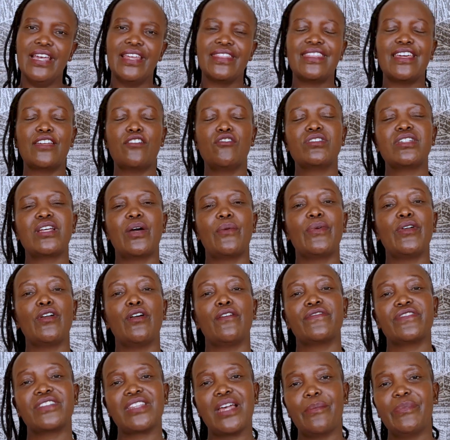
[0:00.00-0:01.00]
they're not aware
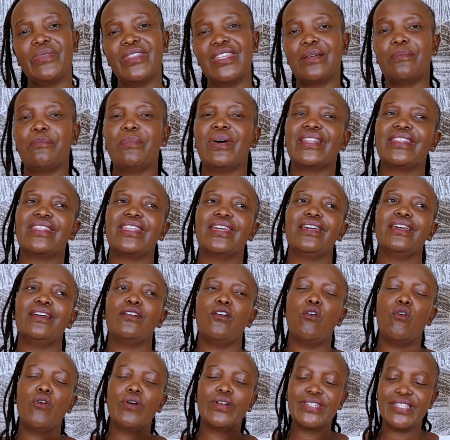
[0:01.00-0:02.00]
of something, but the
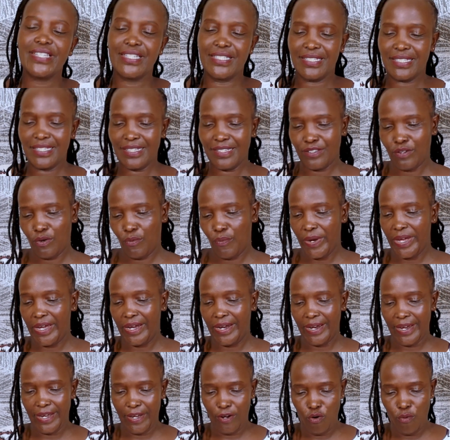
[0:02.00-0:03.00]
audience is
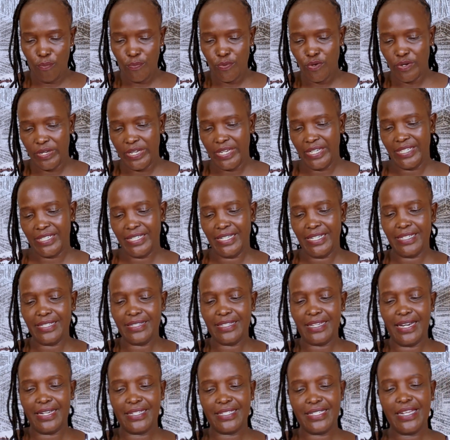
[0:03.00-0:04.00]
aware. I hope you can
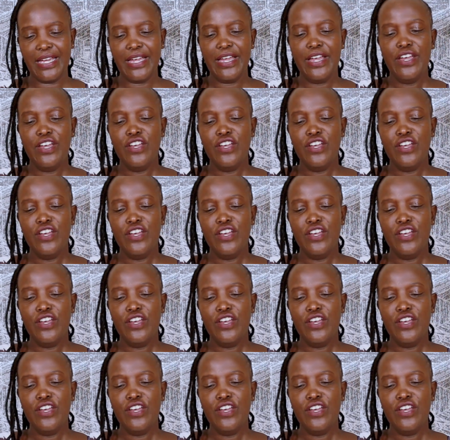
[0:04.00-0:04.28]
get that.